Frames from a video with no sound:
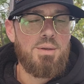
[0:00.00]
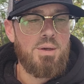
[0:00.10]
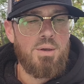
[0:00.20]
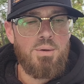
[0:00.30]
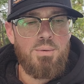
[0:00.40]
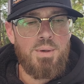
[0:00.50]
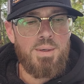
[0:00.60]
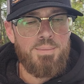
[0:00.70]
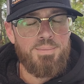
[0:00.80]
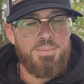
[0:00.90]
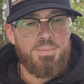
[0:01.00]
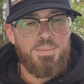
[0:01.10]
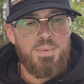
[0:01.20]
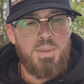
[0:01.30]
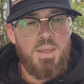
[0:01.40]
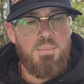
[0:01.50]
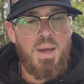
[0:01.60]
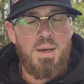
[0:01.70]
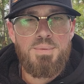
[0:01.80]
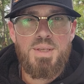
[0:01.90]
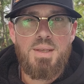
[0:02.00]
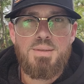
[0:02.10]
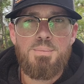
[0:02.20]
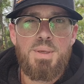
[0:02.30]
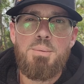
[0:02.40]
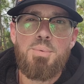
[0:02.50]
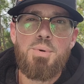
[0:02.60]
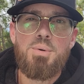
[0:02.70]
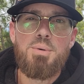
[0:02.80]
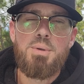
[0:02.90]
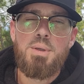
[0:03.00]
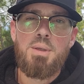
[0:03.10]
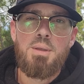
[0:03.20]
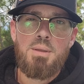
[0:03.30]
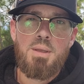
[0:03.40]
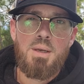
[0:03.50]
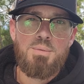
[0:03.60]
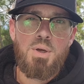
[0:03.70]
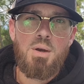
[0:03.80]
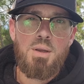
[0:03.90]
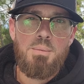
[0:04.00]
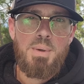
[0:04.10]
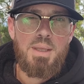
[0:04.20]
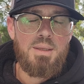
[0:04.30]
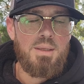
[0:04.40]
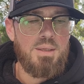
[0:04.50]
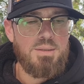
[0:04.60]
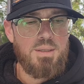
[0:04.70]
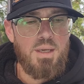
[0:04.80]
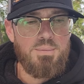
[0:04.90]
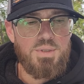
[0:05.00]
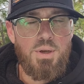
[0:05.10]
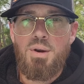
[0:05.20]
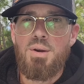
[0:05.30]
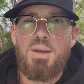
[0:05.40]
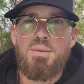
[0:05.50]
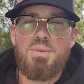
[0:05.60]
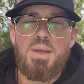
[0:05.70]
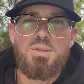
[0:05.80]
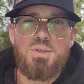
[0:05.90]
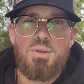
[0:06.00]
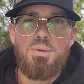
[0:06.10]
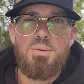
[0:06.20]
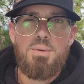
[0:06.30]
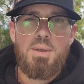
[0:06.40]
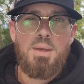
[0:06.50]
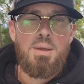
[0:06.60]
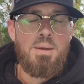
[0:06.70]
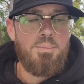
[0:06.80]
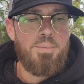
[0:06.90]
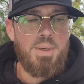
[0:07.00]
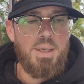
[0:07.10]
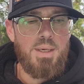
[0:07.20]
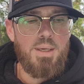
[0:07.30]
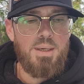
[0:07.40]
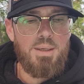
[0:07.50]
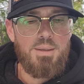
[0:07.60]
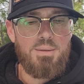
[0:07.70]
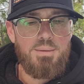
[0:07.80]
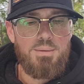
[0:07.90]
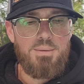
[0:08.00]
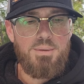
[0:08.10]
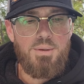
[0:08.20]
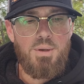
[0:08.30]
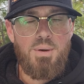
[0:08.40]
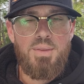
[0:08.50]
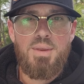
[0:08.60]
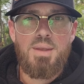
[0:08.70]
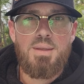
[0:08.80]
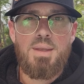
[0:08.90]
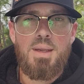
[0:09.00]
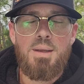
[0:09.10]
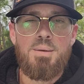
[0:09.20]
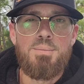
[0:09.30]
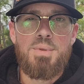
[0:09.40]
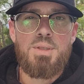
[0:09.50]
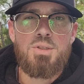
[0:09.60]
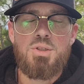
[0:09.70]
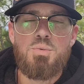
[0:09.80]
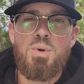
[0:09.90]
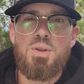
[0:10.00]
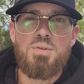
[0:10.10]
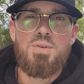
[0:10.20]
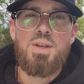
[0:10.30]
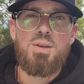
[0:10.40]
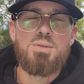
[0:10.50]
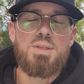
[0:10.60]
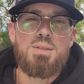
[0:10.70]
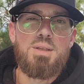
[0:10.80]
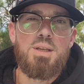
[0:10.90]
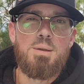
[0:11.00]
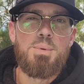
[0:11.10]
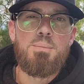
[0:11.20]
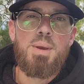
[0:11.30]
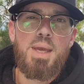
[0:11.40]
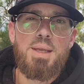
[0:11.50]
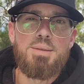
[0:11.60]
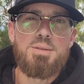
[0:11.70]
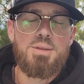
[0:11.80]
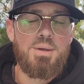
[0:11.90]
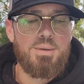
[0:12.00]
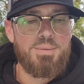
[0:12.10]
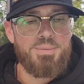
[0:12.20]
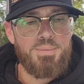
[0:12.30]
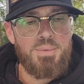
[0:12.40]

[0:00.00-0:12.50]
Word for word: You know, um, it might upset some people that I'm talking about this, and I'm sorry if that's you, but uh, you know, I think that um, this is just one of those videos that's needed to be made. So.